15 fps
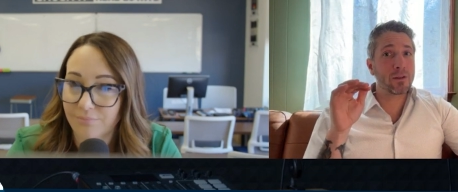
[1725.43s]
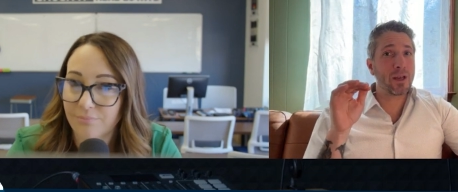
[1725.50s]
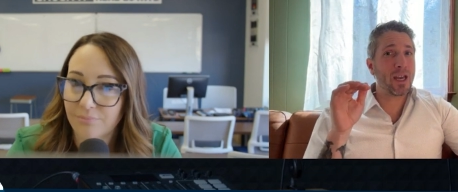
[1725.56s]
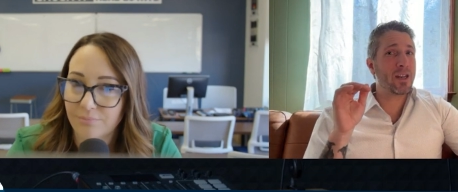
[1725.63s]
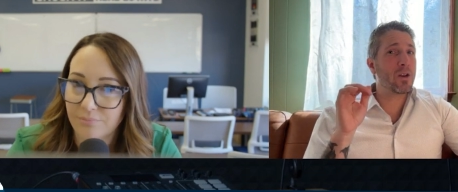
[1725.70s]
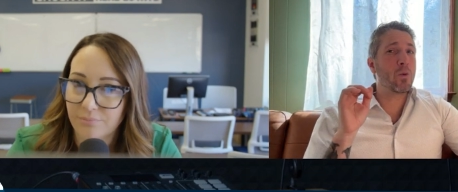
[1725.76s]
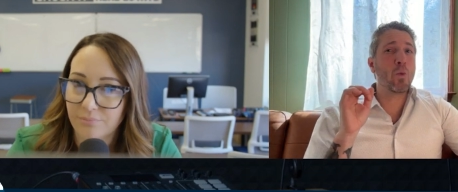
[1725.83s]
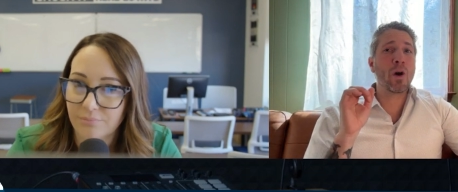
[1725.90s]
Speaker 1: I
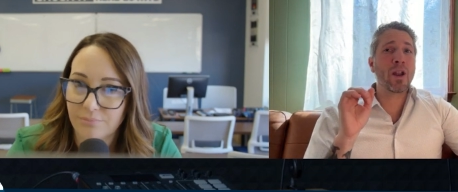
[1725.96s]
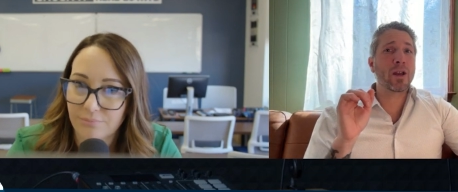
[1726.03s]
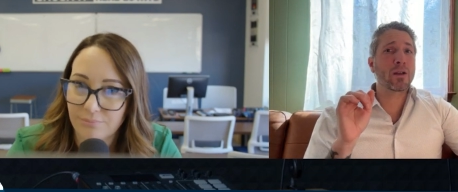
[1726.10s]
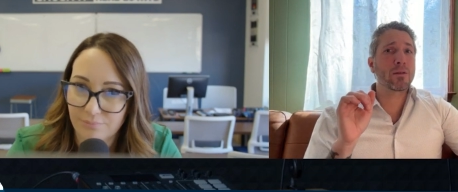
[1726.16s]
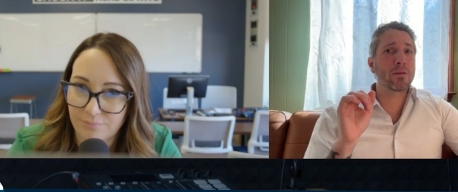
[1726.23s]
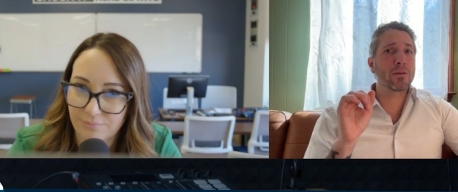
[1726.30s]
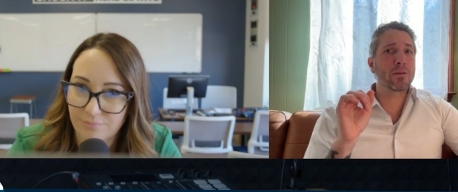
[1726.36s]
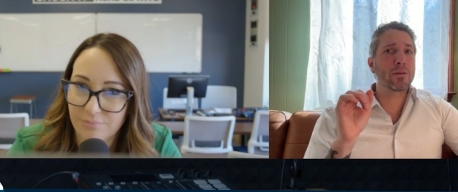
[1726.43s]
didn't want
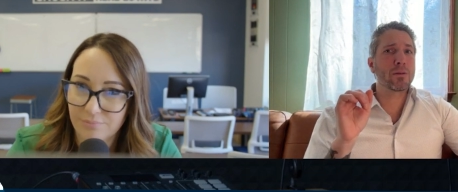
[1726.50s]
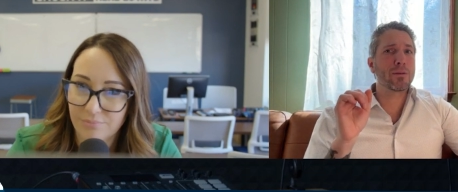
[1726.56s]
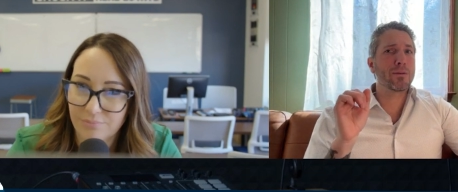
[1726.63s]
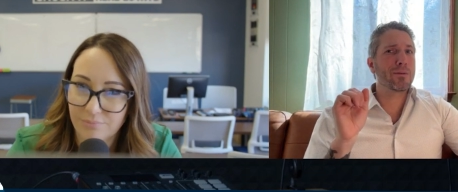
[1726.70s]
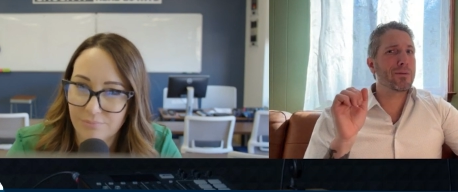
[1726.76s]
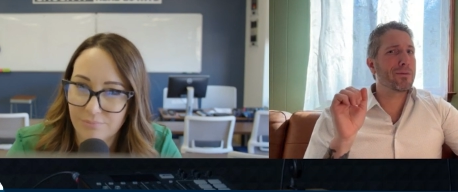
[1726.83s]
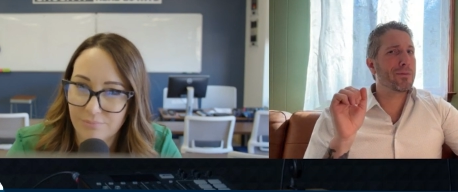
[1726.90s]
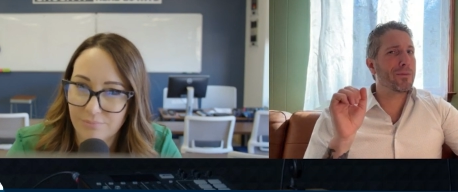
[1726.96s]
to
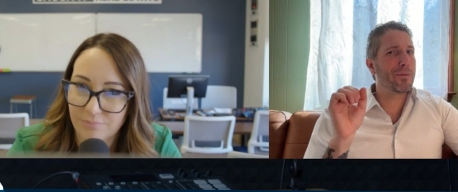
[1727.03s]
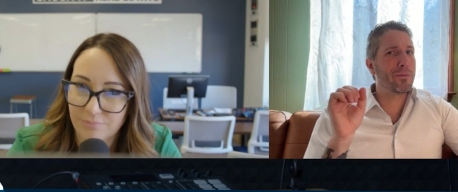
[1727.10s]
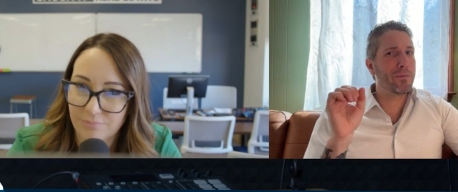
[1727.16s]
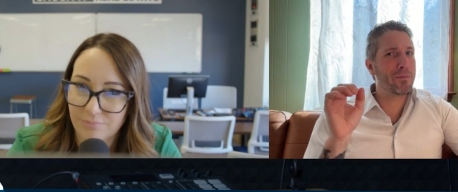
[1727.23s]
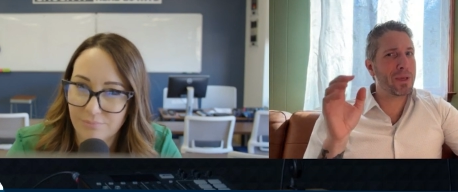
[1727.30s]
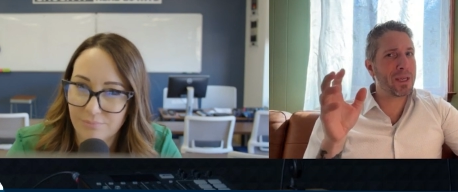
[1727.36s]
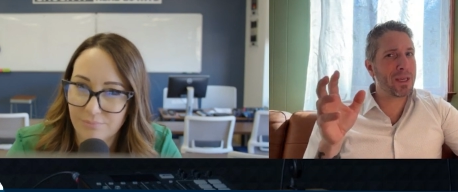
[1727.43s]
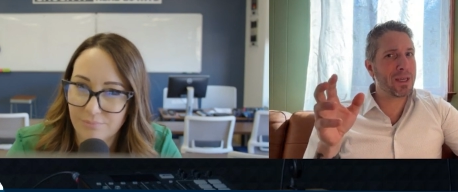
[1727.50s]

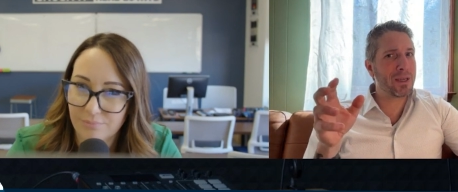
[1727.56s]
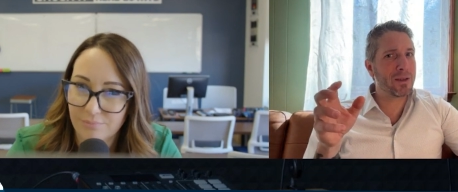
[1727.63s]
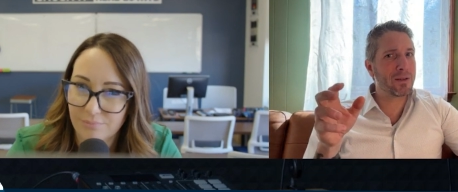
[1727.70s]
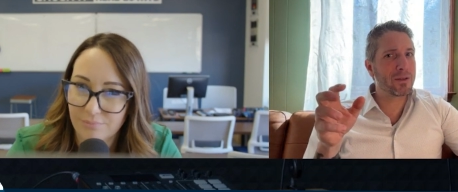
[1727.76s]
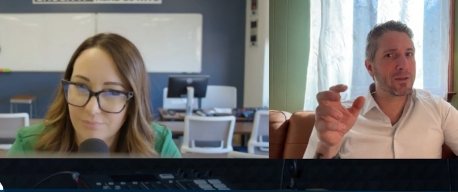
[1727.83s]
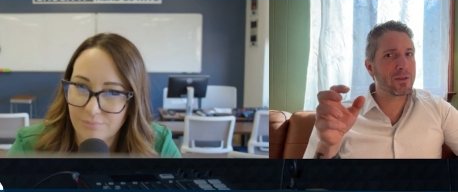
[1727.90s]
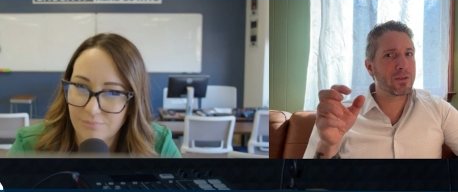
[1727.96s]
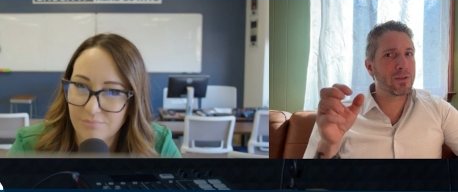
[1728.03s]

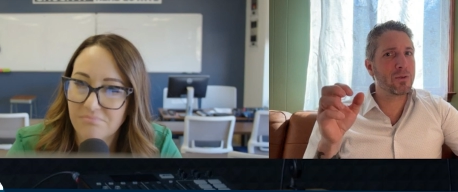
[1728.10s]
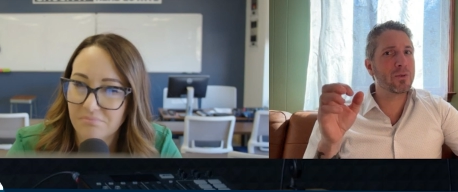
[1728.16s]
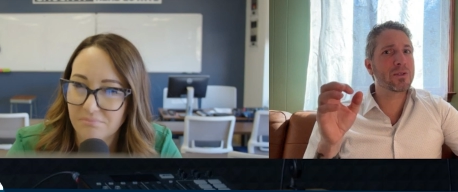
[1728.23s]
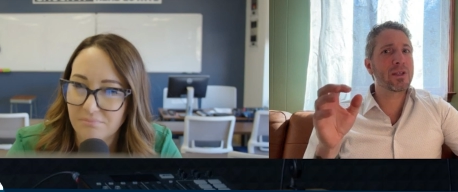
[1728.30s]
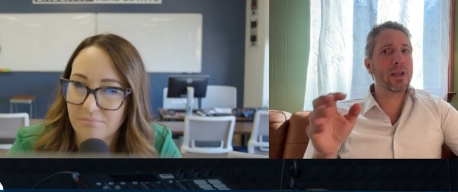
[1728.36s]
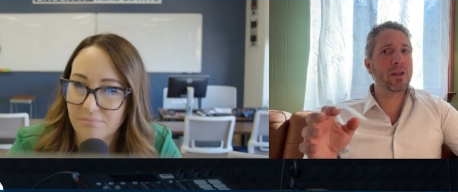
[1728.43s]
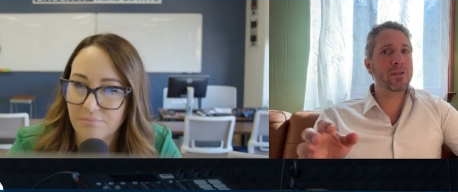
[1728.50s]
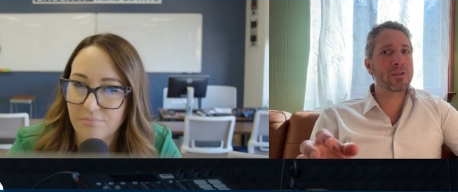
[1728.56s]
be too
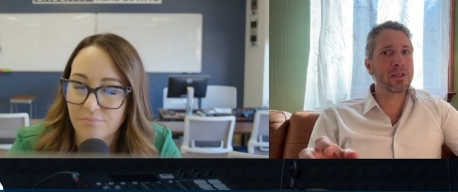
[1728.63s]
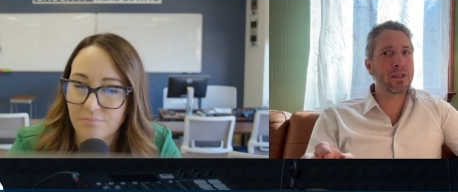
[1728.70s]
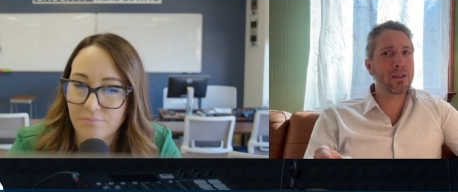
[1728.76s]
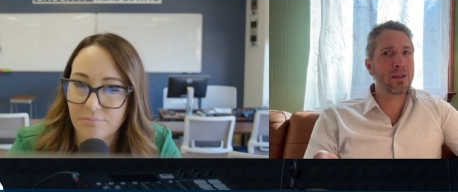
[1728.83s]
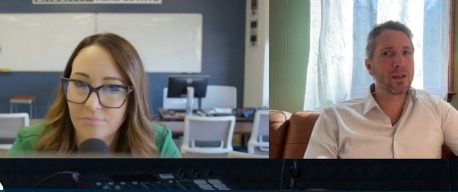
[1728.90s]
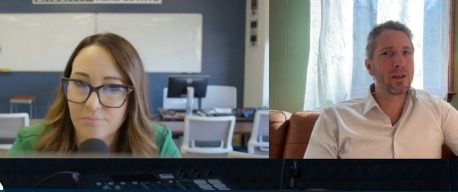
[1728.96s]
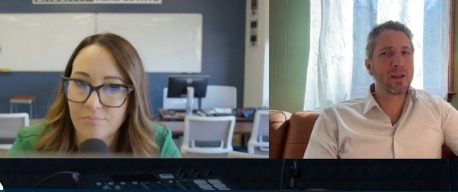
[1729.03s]
salesy.